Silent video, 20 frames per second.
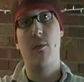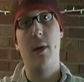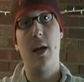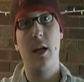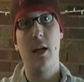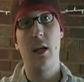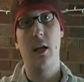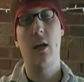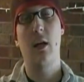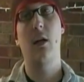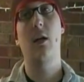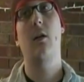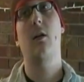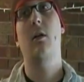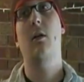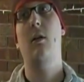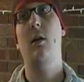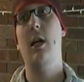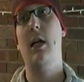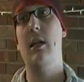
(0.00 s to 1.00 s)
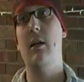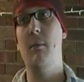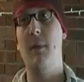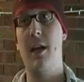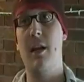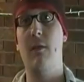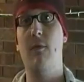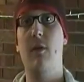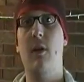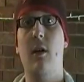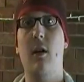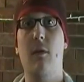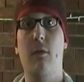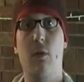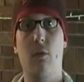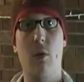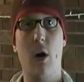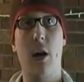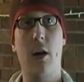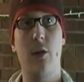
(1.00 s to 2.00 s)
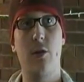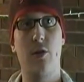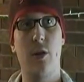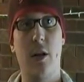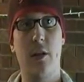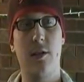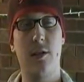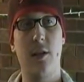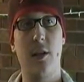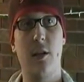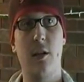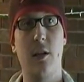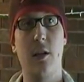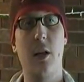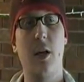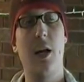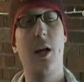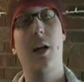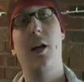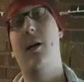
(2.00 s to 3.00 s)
WrestleMania, in the main event of The Rock and John Cena,